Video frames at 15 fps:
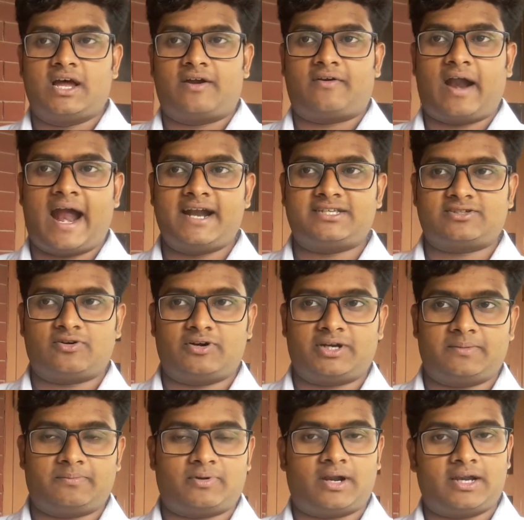rights,
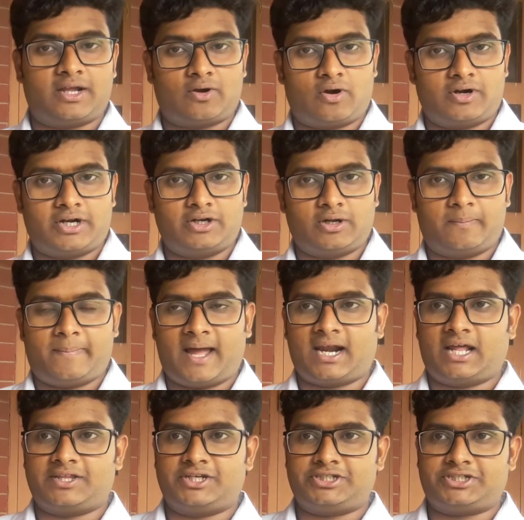contemporary content of
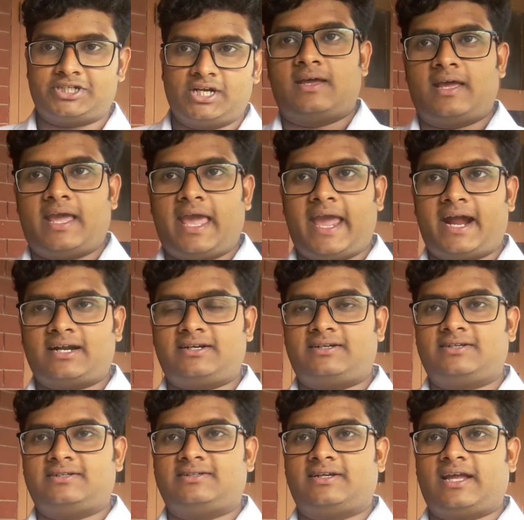Bangladesh
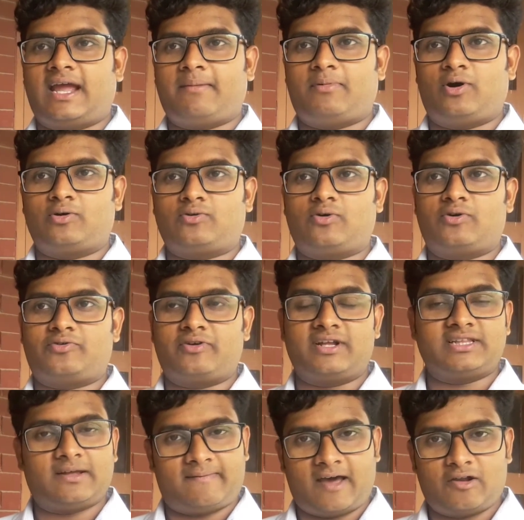Act about
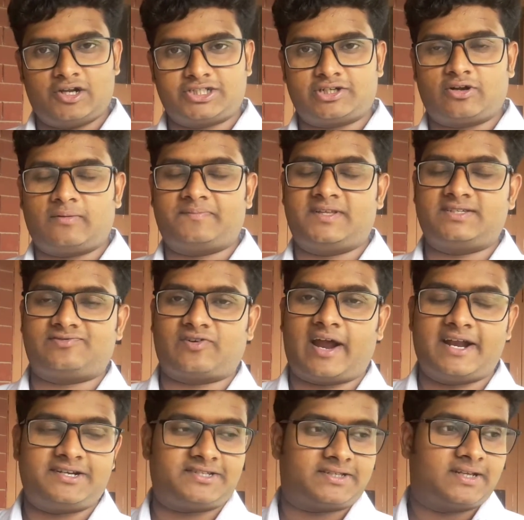controlling the violation of these
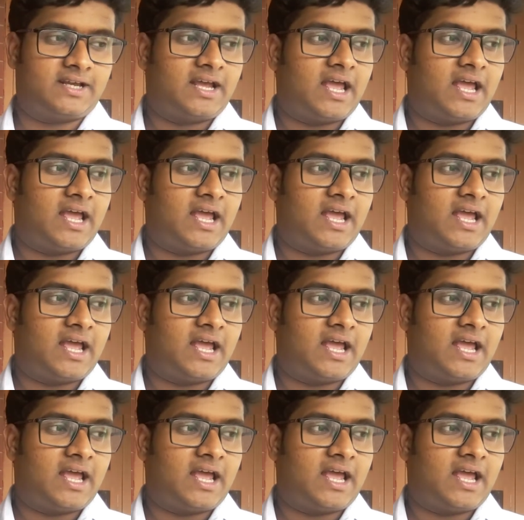rights,